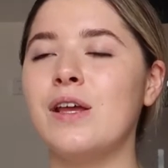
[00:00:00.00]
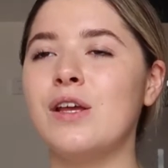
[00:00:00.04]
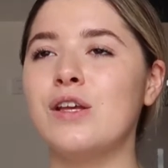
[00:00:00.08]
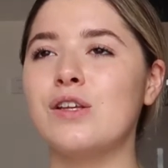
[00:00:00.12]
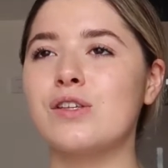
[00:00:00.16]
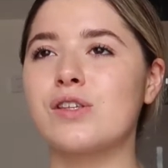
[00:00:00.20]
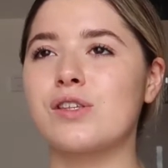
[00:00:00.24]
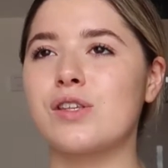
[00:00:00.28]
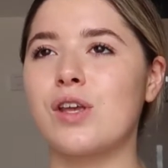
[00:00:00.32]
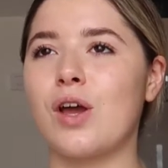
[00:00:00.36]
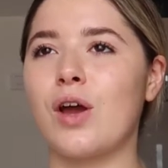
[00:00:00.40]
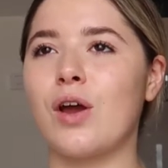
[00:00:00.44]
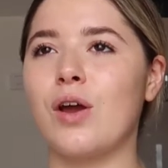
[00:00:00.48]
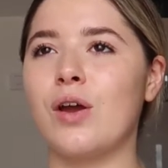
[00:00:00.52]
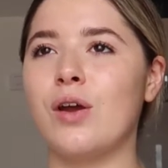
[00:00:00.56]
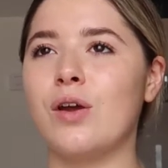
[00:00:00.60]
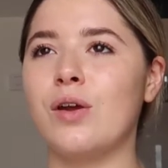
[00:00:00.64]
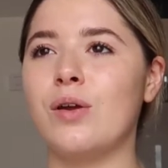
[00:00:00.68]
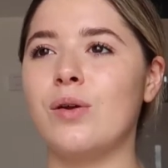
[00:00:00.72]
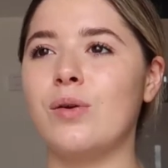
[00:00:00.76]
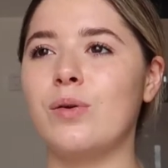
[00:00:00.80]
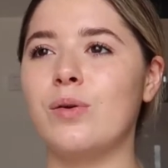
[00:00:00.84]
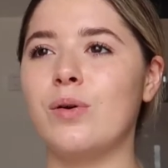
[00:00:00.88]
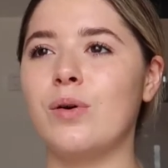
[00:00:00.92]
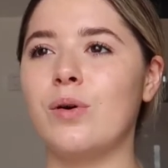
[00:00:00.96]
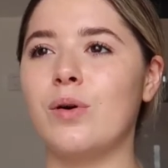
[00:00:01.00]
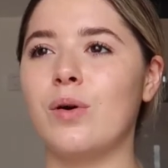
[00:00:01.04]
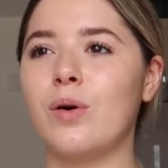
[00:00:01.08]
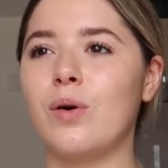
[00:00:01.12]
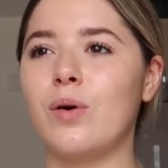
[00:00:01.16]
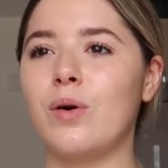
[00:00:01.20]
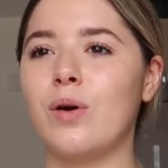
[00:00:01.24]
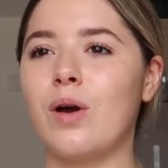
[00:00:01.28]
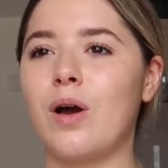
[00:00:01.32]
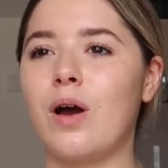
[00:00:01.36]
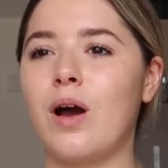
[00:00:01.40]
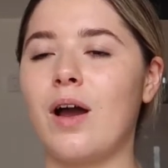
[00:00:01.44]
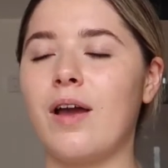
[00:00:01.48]
So
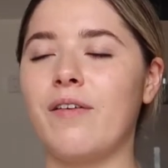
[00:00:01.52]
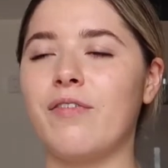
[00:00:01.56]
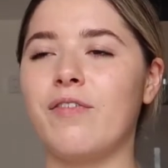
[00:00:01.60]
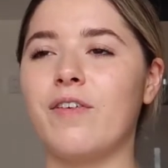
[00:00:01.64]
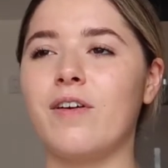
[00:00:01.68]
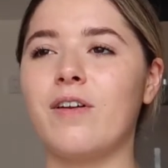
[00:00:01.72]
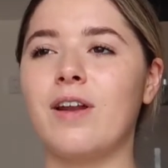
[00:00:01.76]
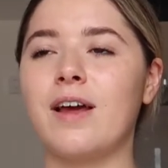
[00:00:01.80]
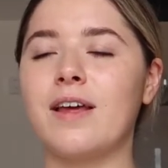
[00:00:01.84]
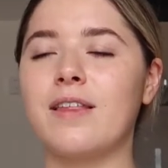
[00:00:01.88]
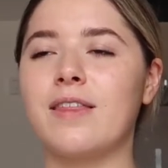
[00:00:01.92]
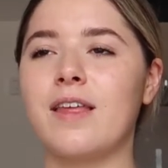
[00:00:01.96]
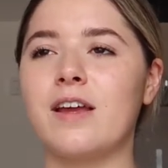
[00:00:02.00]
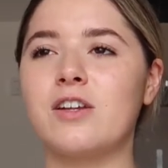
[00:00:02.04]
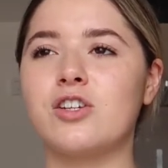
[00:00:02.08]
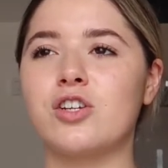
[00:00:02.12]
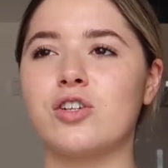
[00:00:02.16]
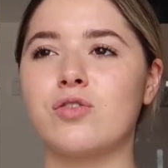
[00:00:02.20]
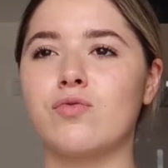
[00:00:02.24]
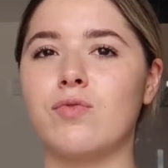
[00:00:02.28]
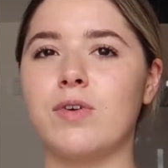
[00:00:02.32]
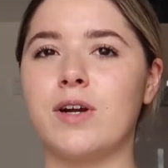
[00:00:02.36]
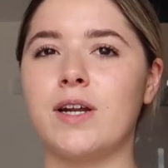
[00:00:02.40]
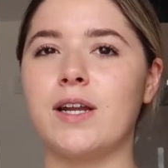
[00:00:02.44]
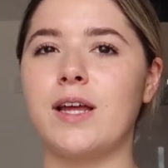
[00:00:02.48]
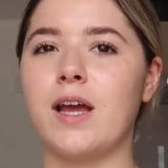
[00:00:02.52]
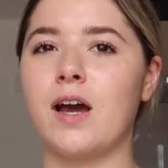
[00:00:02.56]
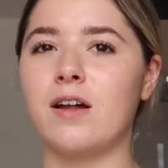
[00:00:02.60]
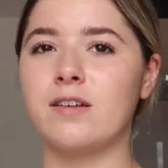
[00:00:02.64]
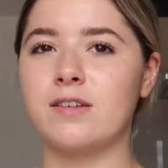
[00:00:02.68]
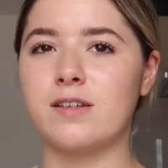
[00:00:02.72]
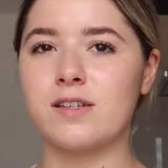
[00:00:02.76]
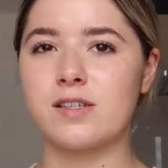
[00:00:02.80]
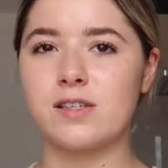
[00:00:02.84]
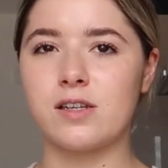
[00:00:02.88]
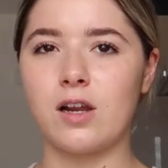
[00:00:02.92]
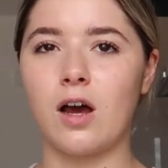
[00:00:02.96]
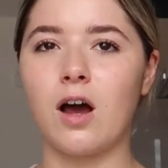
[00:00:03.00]
I feel like they're just really
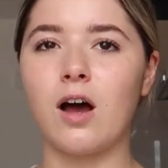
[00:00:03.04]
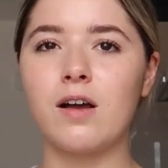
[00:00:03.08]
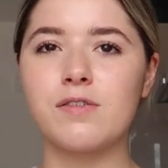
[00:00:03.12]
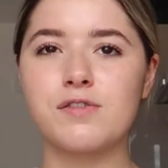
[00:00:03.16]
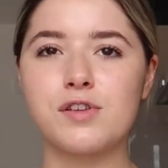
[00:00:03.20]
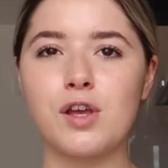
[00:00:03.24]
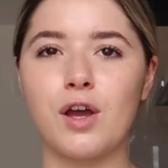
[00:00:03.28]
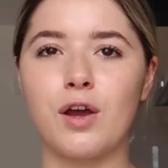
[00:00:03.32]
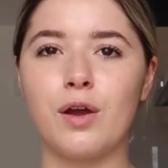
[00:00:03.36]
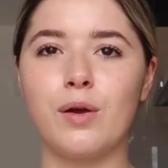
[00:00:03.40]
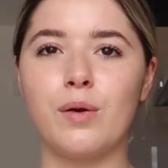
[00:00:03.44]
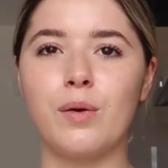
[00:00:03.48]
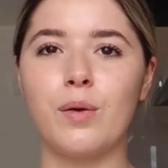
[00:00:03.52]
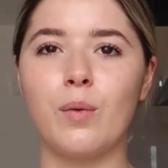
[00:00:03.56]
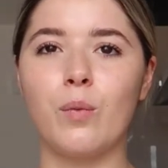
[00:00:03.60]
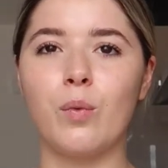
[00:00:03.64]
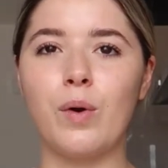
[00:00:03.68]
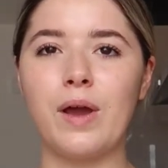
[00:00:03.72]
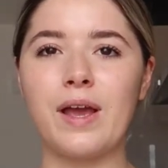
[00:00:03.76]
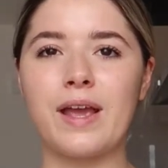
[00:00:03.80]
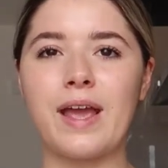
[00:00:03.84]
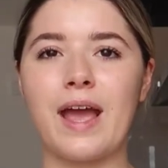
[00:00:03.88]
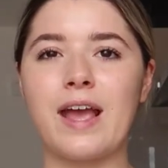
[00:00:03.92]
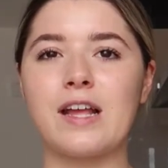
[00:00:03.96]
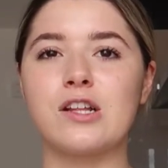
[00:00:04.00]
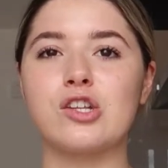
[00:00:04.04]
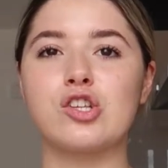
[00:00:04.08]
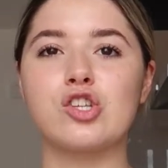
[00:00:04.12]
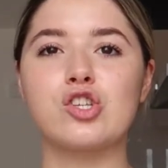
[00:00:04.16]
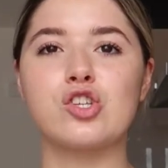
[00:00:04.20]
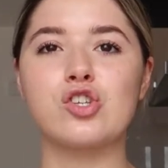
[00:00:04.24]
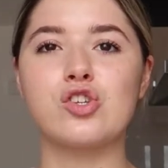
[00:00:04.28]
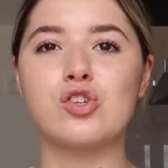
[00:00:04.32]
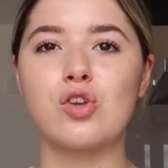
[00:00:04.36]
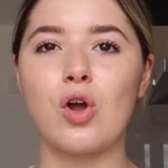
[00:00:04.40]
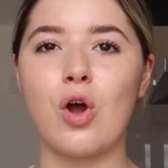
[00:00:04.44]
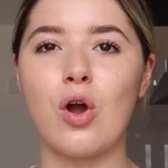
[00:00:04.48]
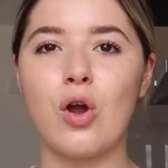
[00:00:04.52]
understaffed, so we're getting
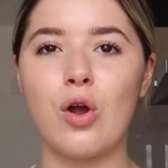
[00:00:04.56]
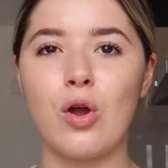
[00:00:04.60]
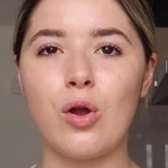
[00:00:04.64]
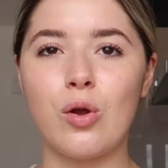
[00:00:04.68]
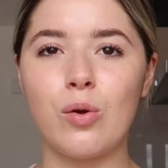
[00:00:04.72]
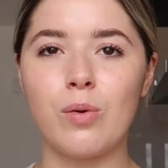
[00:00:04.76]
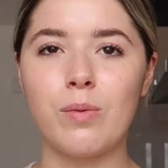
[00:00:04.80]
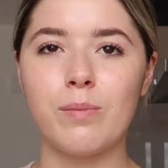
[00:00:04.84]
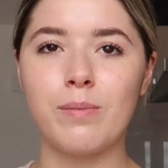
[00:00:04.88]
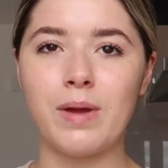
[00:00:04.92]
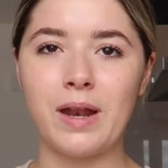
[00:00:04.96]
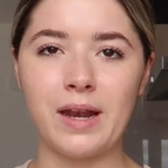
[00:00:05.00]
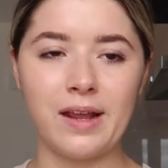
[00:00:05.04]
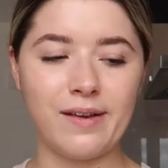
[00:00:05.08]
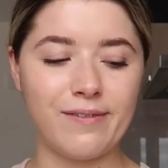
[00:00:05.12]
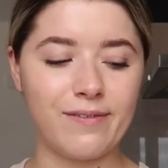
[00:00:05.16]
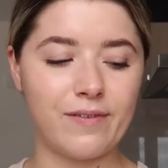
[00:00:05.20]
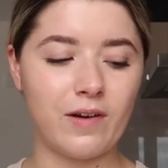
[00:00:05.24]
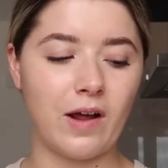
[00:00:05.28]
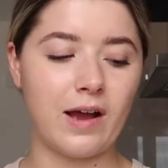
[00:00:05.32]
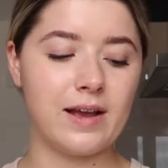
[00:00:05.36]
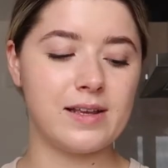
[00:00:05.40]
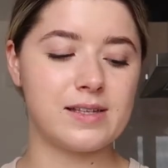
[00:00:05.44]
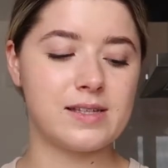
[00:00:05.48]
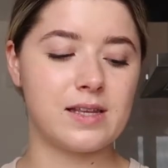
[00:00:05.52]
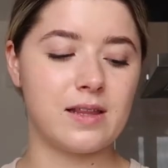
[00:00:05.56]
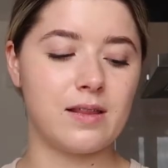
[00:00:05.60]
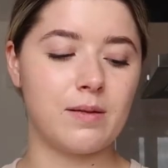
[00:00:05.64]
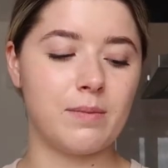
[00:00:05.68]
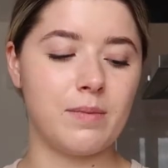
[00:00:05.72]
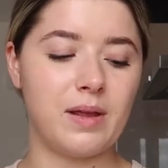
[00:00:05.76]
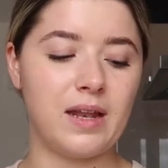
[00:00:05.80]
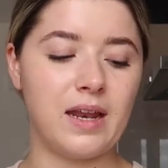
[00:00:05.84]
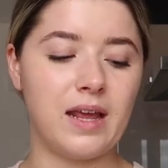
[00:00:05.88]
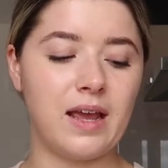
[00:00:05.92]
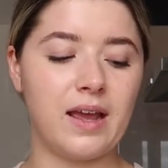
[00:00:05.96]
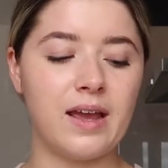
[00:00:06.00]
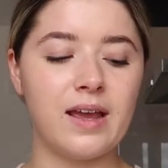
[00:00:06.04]
so many flights at the
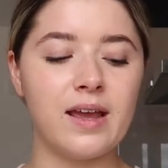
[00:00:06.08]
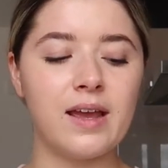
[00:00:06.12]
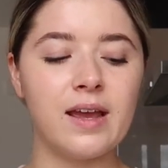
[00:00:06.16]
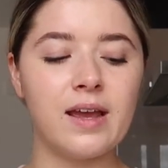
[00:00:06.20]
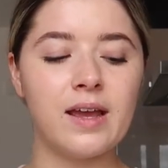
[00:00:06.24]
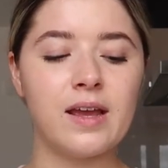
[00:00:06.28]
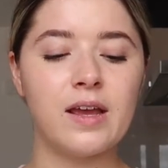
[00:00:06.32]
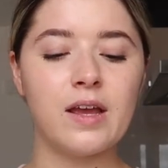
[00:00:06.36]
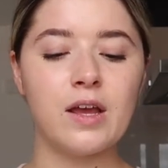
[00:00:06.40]
minute.